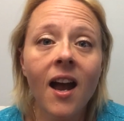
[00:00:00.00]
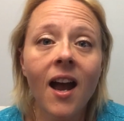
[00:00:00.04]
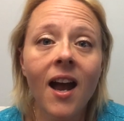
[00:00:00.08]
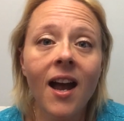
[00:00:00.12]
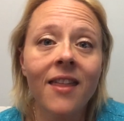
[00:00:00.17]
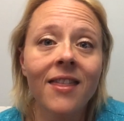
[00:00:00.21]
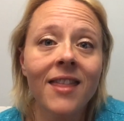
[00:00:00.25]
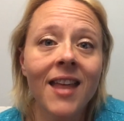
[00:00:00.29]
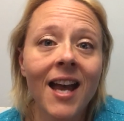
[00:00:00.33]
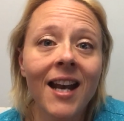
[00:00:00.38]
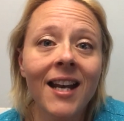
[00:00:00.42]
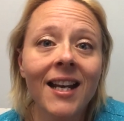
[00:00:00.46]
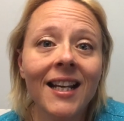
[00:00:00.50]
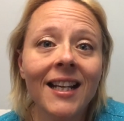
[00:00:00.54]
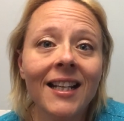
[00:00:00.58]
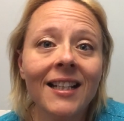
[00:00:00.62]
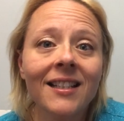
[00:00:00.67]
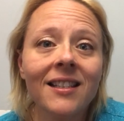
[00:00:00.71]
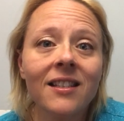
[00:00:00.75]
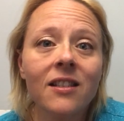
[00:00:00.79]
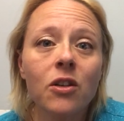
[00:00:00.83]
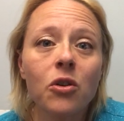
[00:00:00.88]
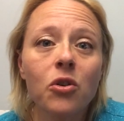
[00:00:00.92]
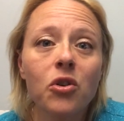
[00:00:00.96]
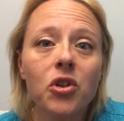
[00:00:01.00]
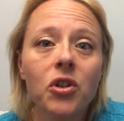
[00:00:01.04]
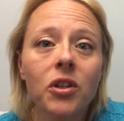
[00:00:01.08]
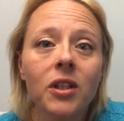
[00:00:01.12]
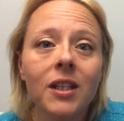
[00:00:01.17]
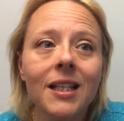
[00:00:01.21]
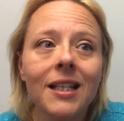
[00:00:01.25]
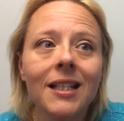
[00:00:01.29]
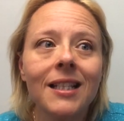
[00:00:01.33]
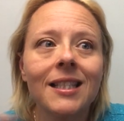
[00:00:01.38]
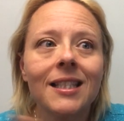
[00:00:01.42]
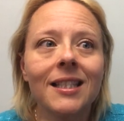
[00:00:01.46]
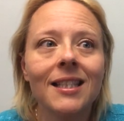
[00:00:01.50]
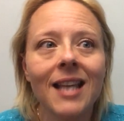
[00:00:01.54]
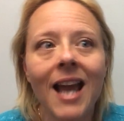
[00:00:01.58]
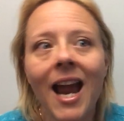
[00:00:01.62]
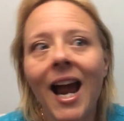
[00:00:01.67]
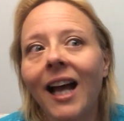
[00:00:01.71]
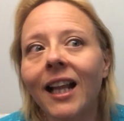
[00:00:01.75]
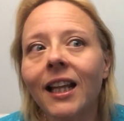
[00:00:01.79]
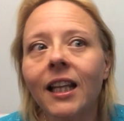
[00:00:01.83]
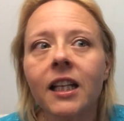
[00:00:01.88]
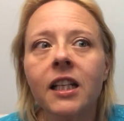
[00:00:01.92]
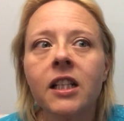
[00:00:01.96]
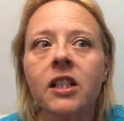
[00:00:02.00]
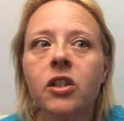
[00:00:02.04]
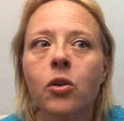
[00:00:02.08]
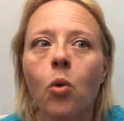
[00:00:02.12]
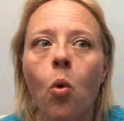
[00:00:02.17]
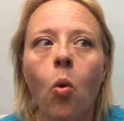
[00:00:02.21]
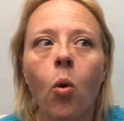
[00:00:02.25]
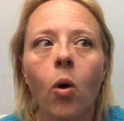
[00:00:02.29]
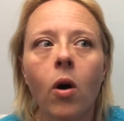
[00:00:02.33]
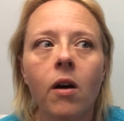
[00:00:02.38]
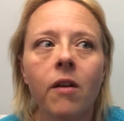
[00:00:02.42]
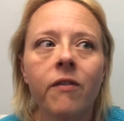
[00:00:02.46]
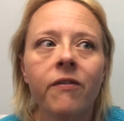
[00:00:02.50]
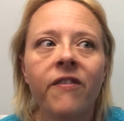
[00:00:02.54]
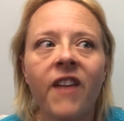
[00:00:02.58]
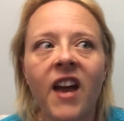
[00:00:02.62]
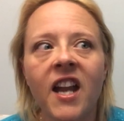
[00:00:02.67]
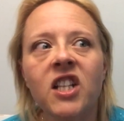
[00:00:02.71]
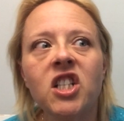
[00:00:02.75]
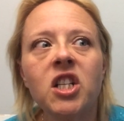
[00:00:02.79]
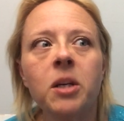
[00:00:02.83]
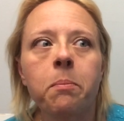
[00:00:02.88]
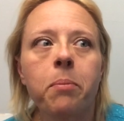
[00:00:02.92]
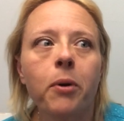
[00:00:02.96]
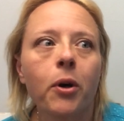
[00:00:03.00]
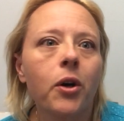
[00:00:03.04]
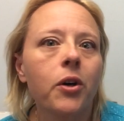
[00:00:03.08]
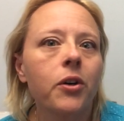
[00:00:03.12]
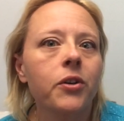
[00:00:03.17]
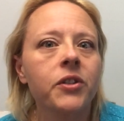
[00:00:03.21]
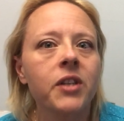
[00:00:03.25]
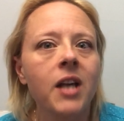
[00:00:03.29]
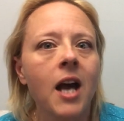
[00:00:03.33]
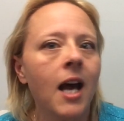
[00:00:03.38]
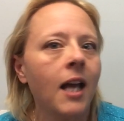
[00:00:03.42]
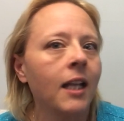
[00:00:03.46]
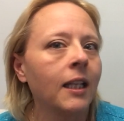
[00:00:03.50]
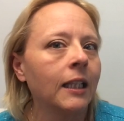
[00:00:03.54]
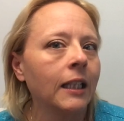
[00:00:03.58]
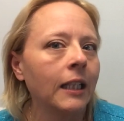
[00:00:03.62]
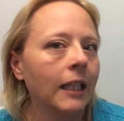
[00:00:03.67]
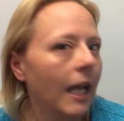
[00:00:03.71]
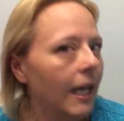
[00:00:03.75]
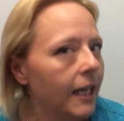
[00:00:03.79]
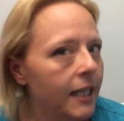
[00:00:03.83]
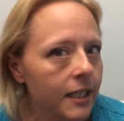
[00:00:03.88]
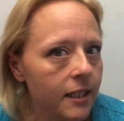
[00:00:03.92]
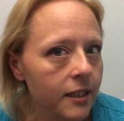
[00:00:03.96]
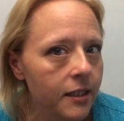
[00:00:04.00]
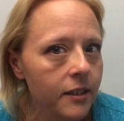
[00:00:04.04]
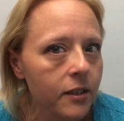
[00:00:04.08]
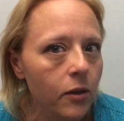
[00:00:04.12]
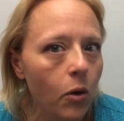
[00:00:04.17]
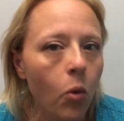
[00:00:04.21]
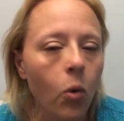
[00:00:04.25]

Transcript: And then it's usually salads or veggie burgers on lettuce.